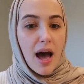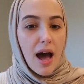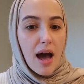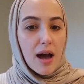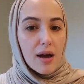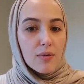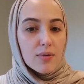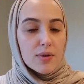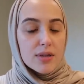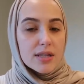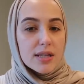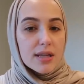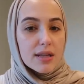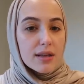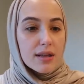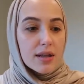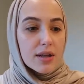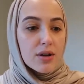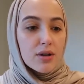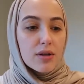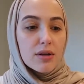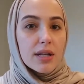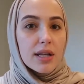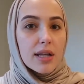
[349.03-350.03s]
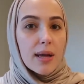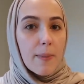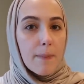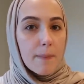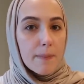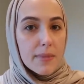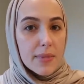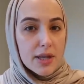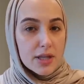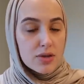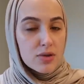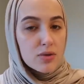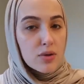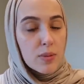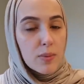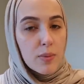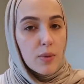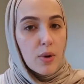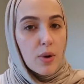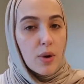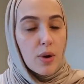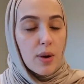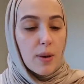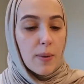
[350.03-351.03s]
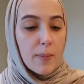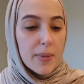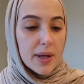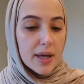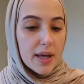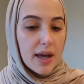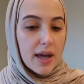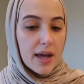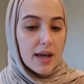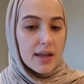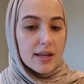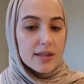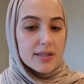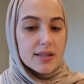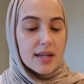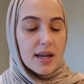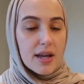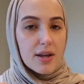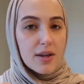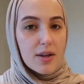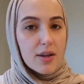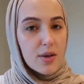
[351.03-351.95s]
I was literally miserable because